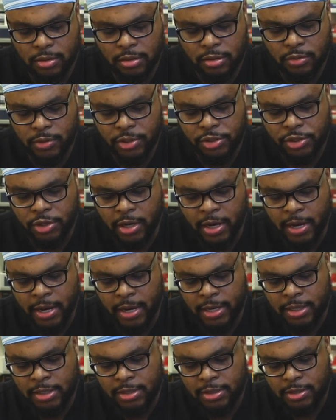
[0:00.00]
switch your
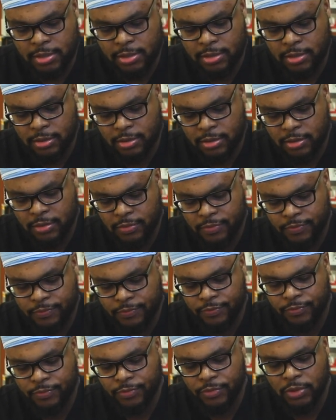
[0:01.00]
hands,
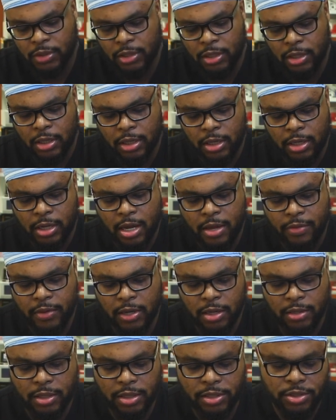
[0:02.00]
and
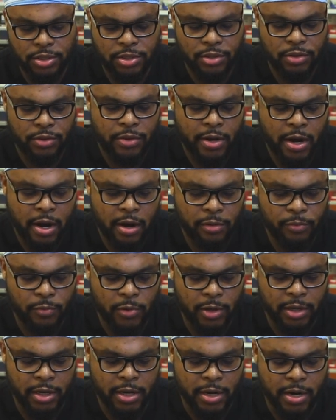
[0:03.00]
then this third
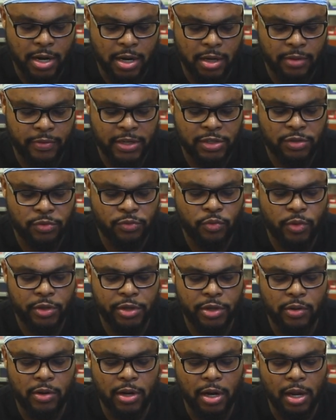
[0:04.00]
one here, this is when
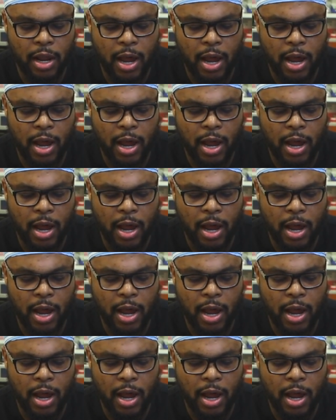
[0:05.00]
you're gonna